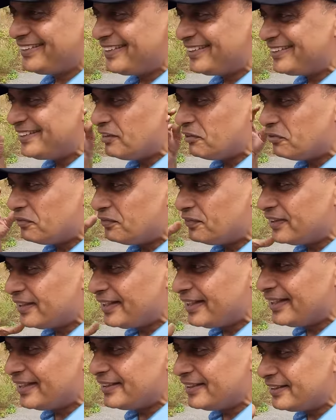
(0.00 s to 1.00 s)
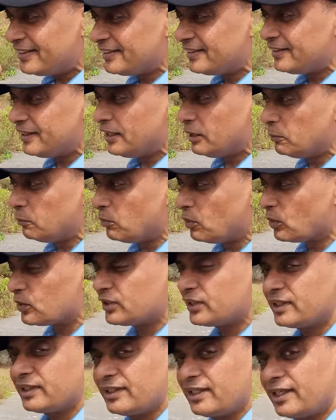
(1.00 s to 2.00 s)
the feeling, this is the
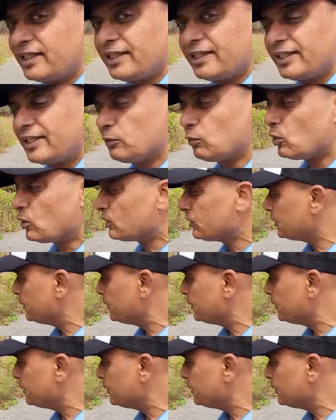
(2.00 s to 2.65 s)
emotion that it evoked.